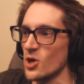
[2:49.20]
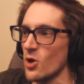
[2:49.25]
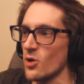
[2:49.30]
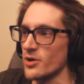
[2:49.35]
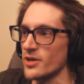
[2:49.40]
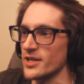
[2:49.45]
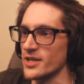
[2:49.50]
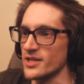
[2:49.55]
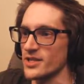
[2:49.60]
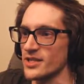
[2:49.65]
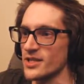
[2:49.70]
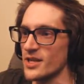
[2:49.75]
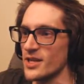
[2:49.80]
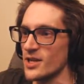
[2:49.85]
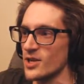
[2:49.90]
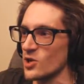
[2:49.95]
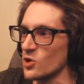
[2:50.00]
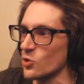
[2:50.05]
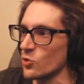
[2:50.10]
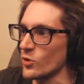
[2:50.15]
darkest,
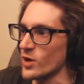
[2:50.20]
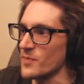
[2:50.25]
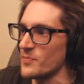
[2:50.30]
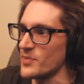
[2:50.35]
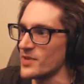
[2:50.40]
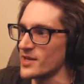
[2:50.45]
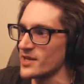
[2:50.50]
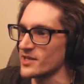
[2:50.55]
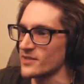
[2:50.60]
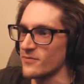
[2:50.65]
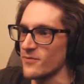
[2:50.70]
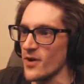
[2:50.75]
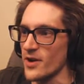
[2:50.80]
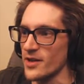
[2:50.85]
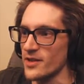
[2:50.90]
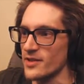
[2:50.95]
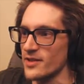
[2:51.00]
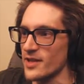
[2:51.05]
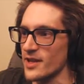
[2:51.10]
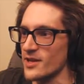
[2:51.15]
creepiest
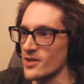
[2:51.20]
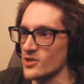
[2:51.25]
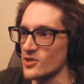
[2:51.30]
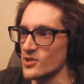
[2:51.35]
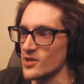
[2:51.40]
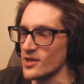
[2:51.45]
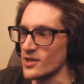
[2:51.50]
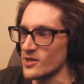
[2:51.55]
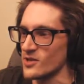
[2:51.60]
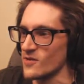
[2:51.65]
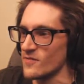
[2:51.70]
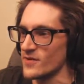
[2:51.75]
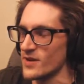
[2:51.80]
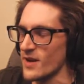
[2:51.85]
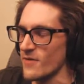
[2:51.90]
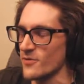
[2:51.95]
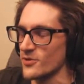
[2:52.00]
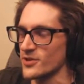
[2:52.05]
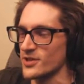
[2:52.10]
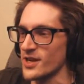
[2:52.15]
fucking things you've
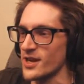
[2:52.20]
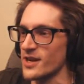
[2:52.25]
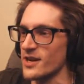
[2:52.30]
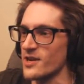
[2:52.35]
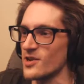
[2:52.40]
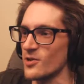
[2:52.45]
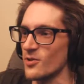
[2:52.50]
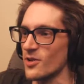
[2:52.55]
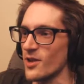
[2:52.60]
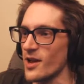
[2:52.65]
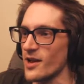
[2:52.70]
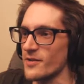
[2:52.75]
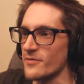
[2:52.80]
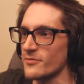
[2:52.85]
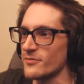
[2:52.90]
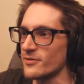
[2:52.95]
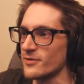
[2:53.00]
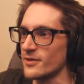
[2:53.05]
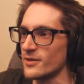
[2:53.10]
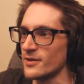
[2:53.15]
never seen in your
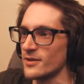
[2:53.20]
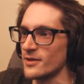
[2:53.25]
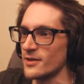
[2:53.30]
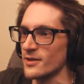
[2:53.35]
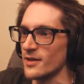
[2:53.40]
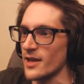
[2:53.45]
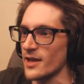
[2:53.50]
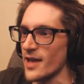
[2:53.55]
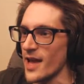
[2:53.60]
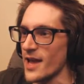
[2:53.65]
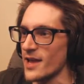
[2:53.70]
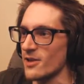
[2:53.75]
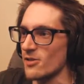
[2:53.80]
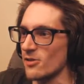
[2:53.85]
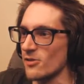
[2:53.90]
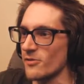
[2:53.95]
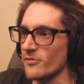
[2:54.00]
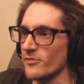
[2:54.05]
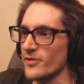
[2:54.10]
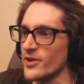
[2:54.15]
life. Like
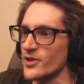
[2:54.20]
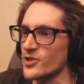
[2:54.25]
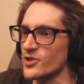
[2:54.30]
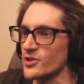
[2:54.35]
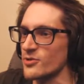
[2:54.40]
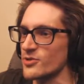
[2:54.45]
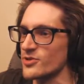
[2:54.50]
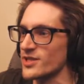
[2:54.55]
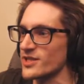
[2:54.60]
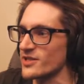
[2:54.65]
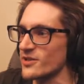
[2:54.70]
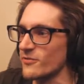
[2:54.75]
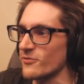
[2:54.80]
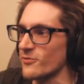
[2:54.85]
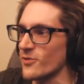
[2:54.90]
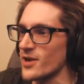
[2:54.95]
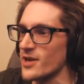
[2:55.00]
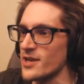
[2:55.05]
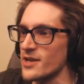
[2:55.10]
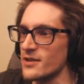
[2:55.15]
anglerfish, those things are
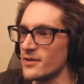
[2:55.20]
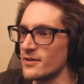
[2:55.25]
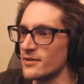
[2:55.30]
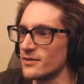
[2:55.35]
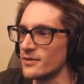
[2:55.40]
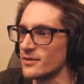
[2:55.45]
freaky.